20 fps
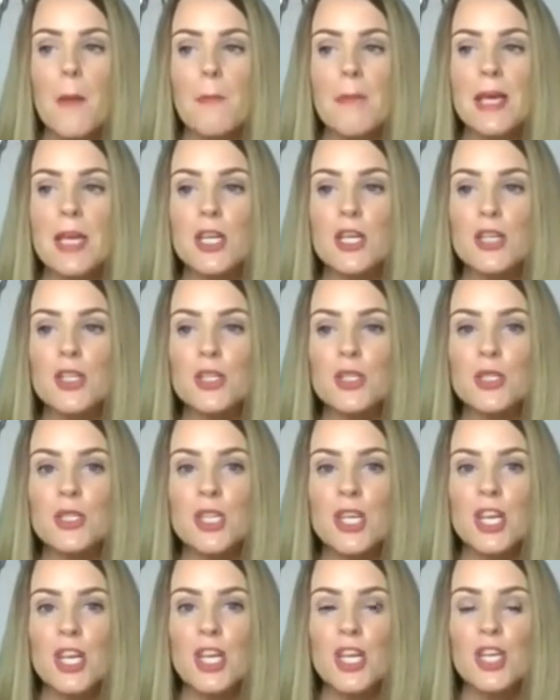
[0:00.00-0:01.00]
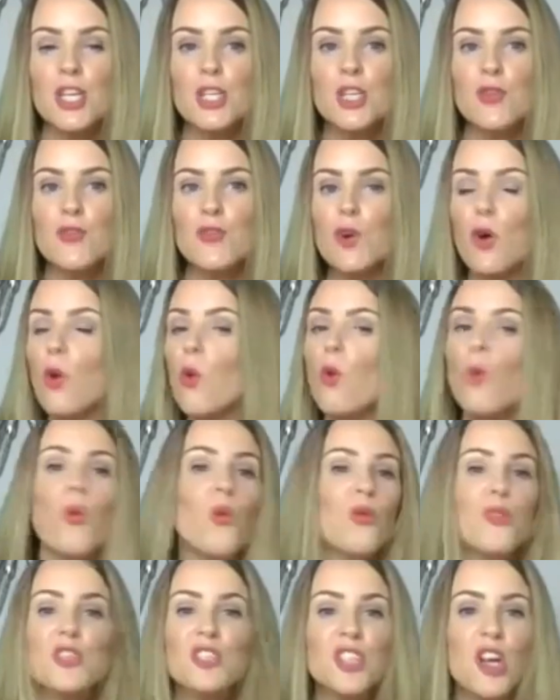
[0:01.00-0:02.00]
because you've got
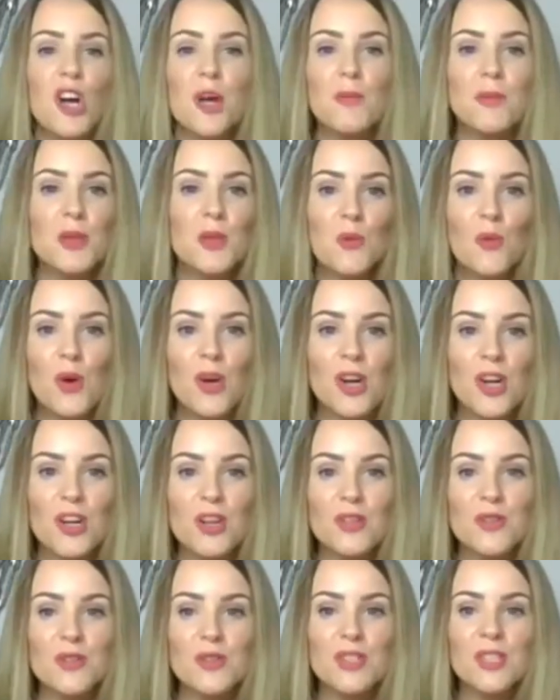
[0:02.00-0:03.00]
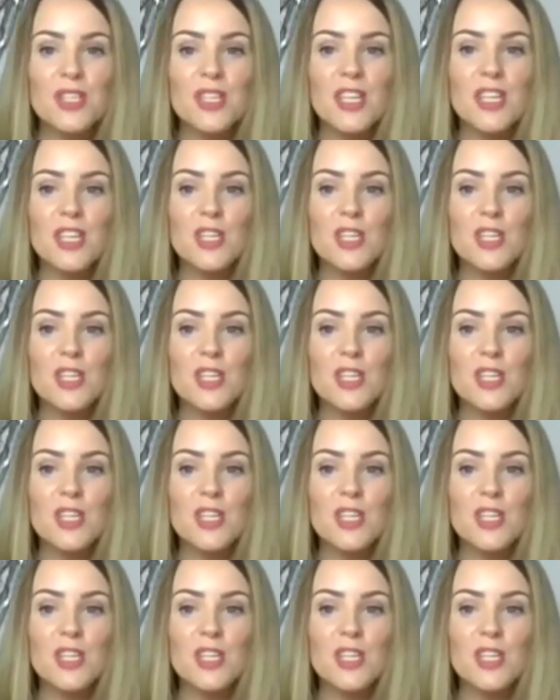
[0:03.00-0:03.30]
all the time in the world,